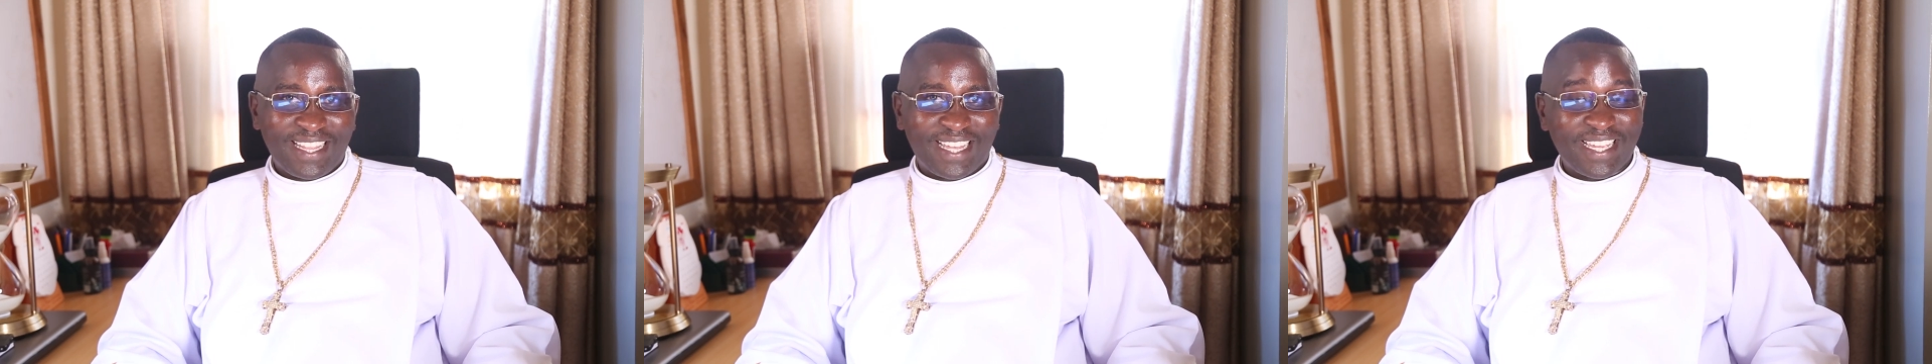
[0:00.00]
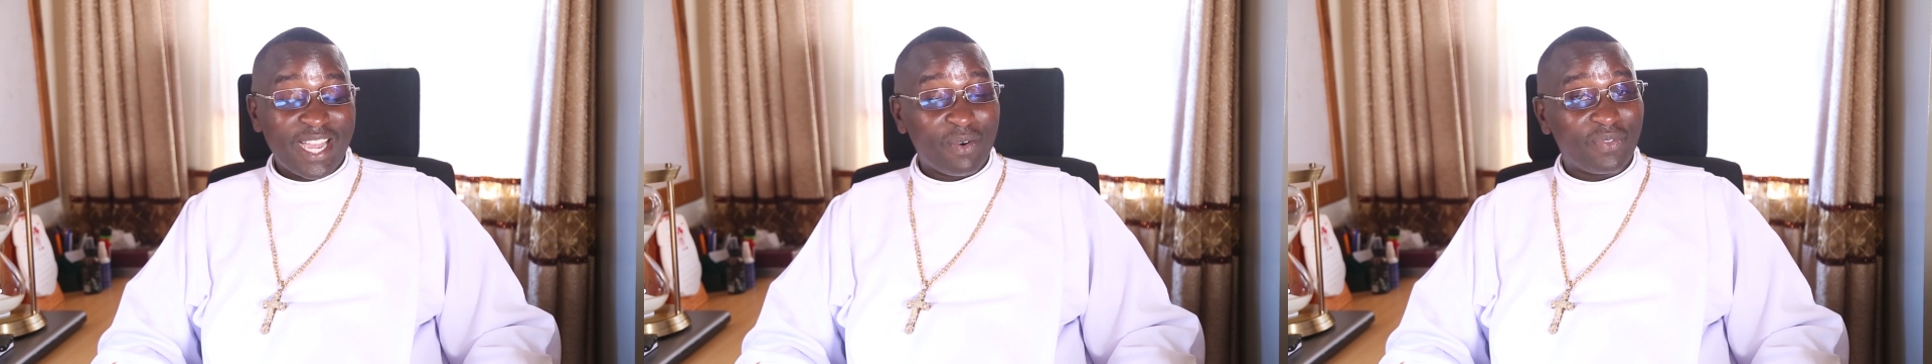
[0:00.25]

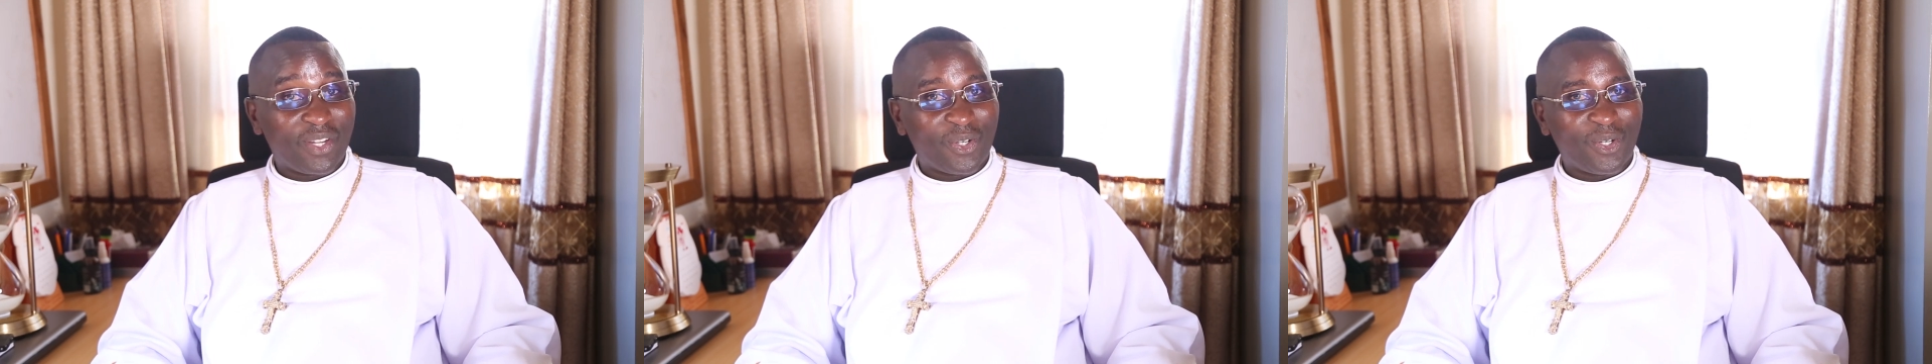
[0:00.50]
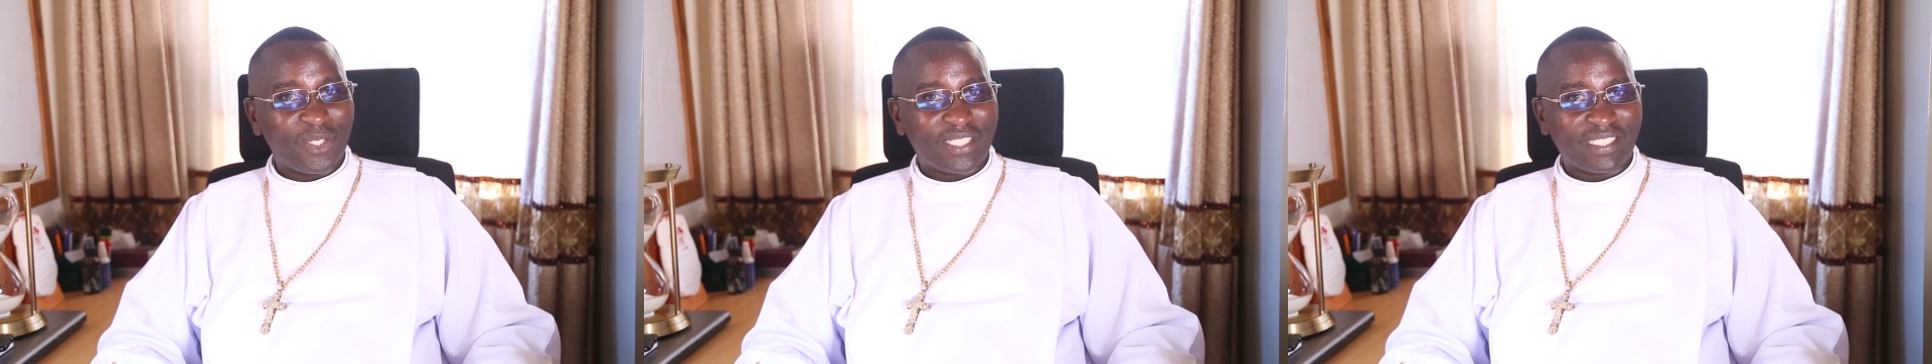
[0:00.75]
the year of the
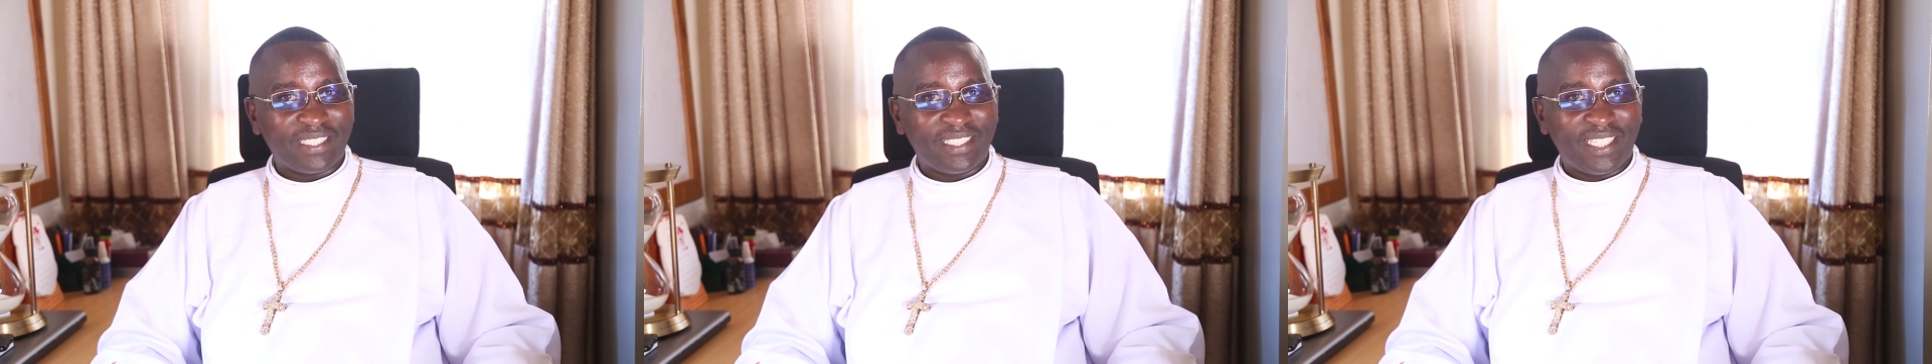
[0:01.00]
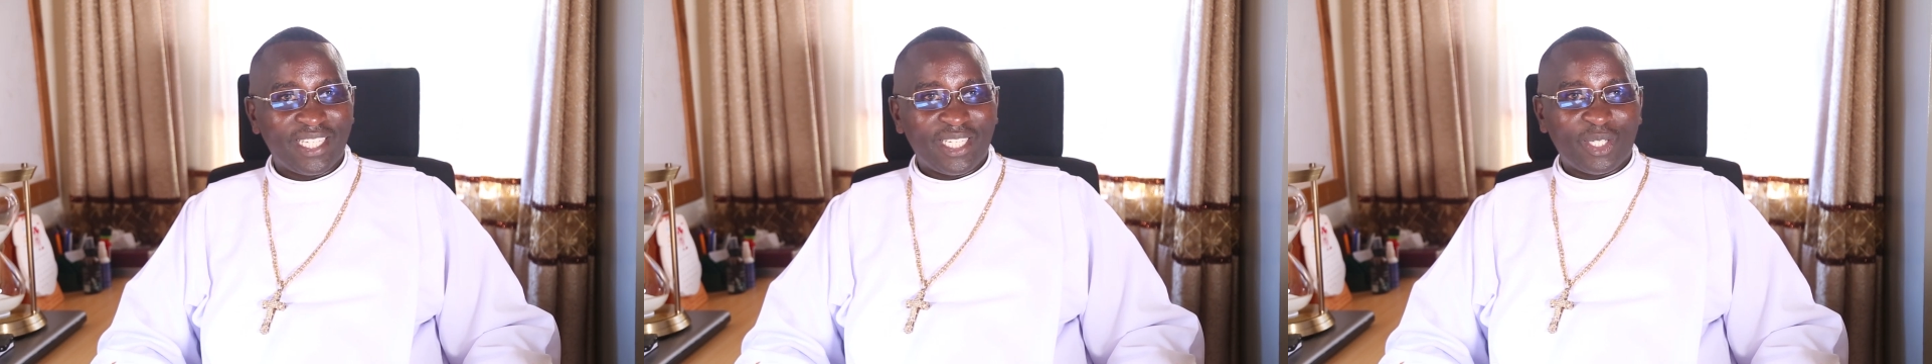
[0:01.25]
Lord,
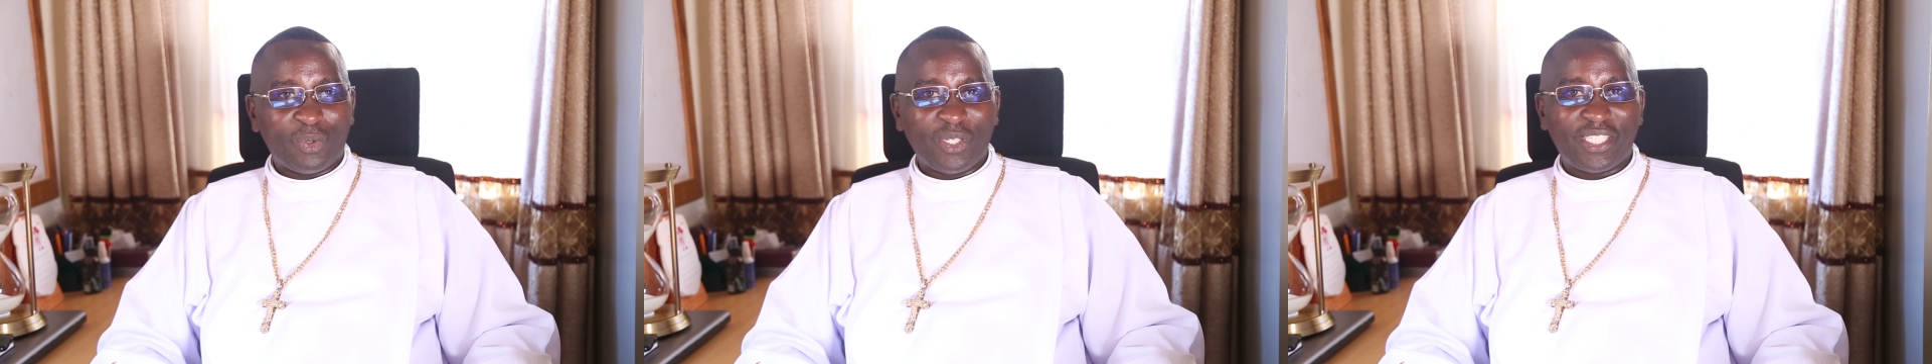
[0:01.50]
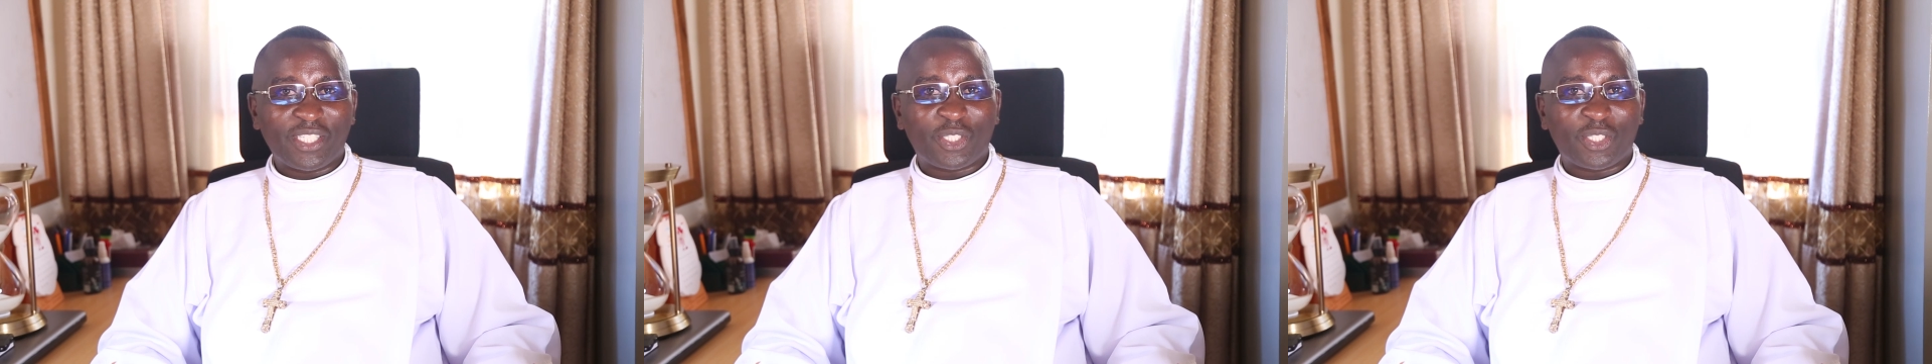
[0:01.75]
which